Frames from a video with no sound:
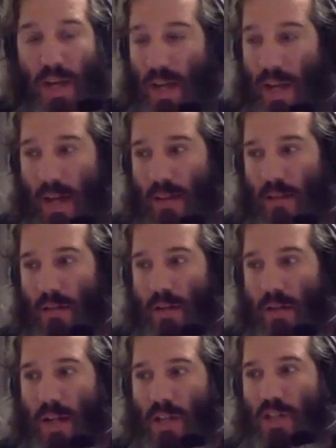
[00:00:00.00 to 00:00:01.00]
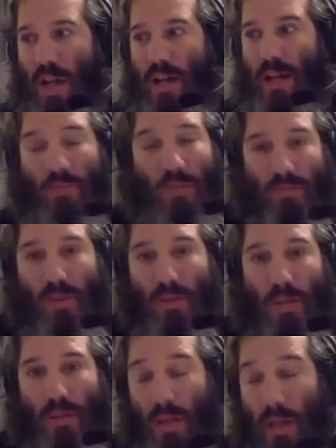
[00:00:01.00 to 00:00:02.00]
I got shot at. Well,
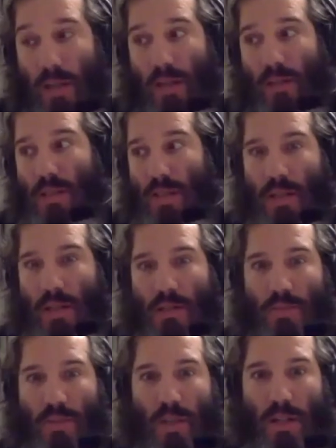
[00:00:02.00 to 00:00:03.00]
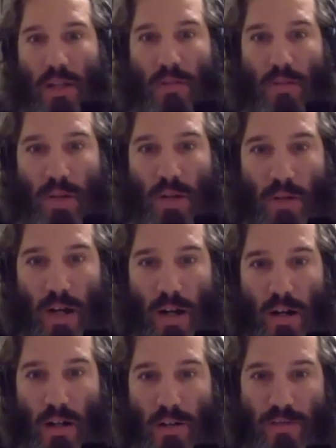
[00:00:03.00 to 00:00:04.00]
hey, that sucks, but like, I don't know why we're
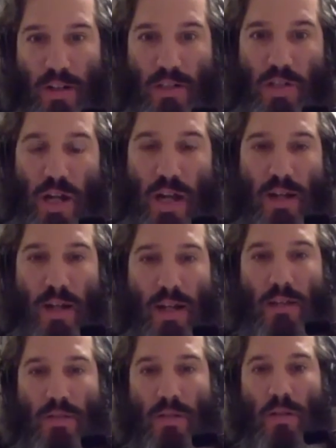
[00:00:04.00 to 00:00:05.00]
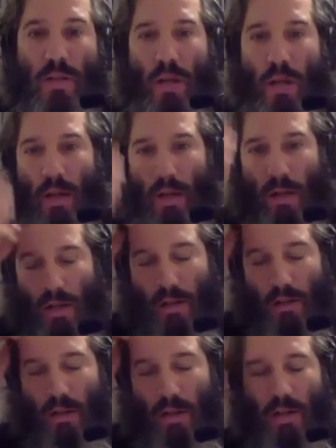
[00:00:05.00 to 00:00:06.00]
hiring you for getting shot at. So,
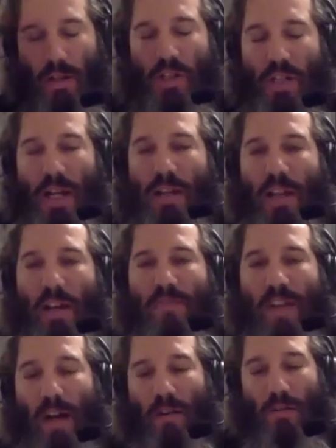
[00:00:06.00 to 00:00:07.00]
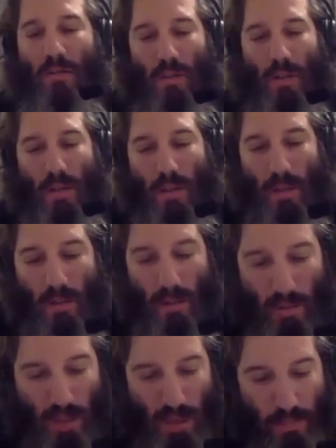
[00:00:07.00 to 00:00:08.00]
understanding that value, I think
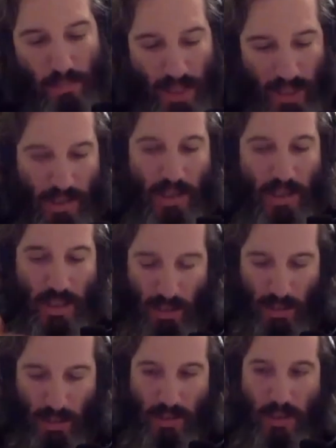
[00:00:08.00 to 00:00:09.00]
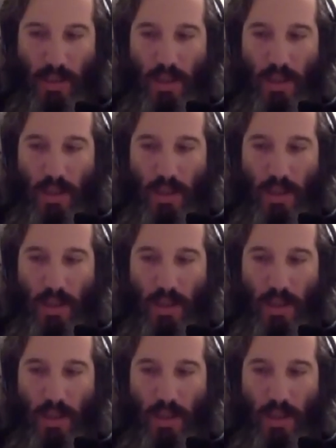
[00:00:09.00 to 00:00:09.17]
those are the biggest things.